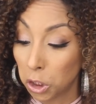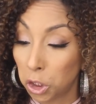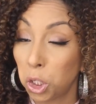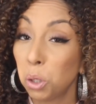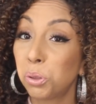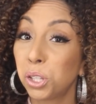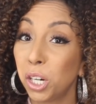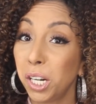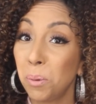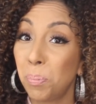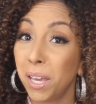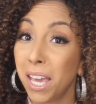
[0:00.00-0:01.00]

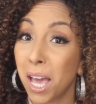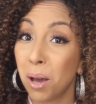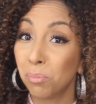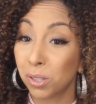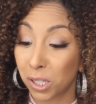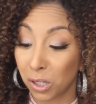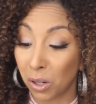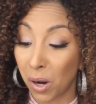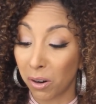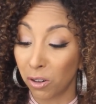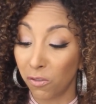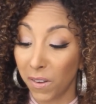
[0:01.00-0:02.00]
2:30 p.m., so
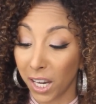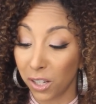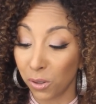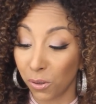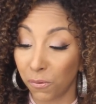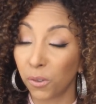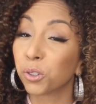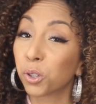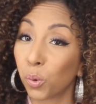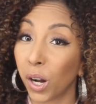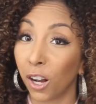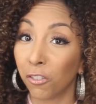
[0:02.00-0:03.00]
I don't know if I could do a full
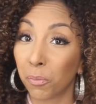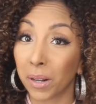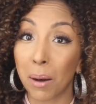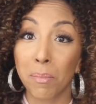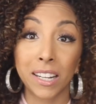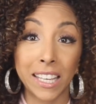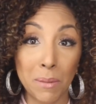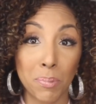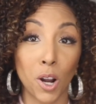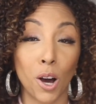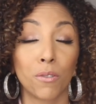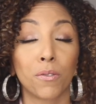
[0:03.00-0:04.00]
12, but I'm going to keep
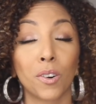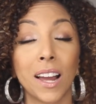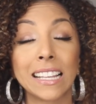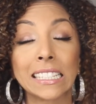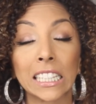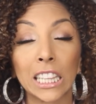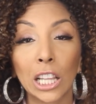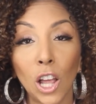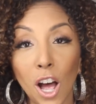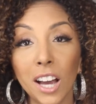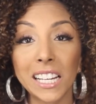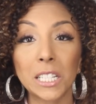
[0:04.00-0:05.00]
it on for as
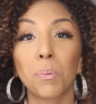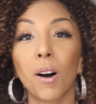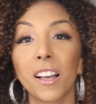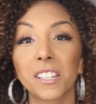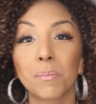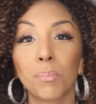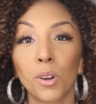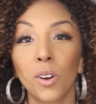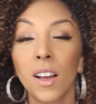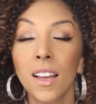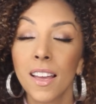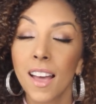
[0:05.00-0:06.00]
long as
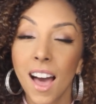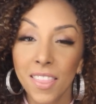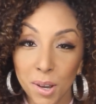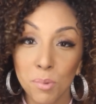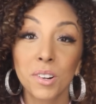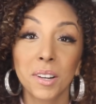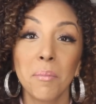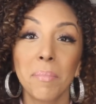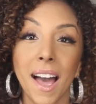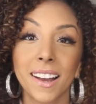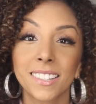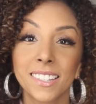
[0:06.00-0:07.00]
possible, and then we'll come
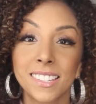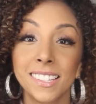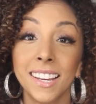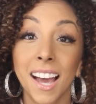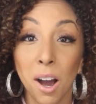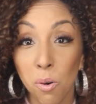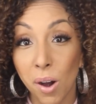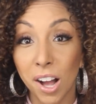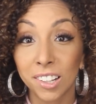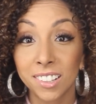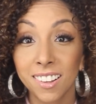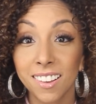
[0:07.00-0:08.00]
back to see how
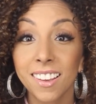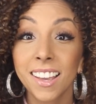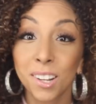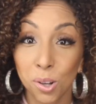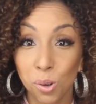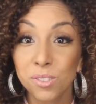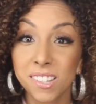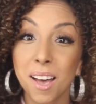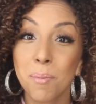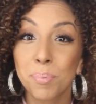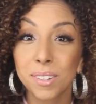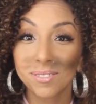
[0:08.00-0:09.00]
well it holds
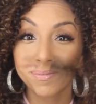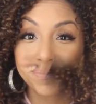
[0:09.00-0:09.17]
up.